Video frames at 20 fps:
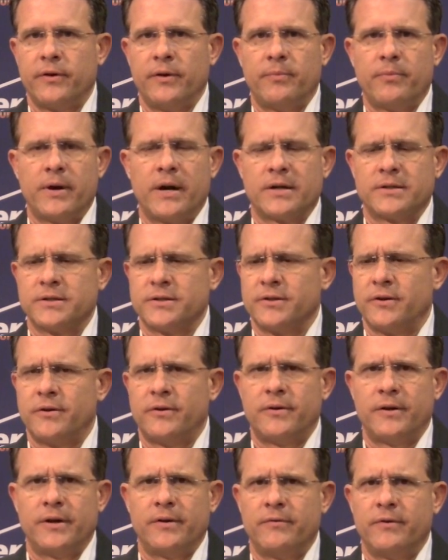He practices
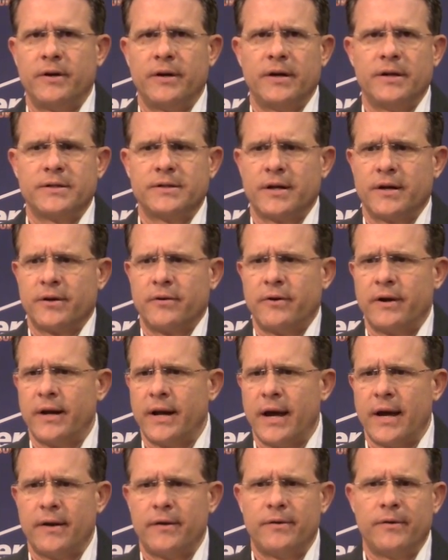hard every day. He's got a great
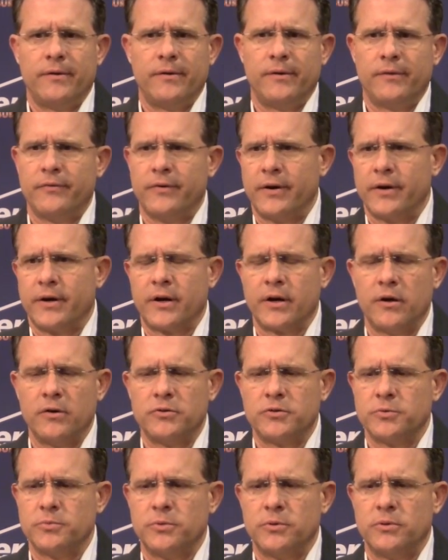attitude. He's very
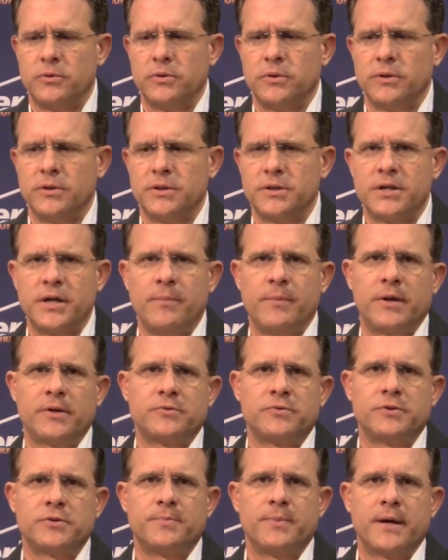coachable, and his teammates
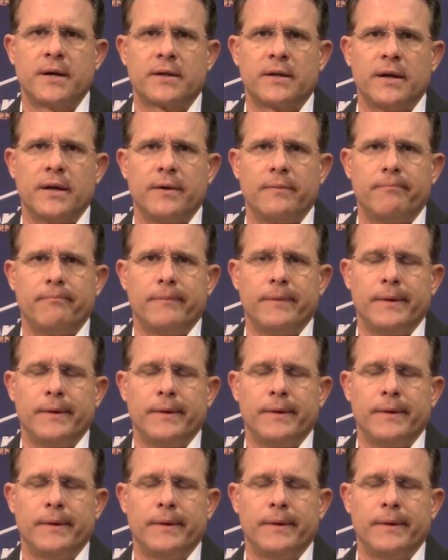respect that.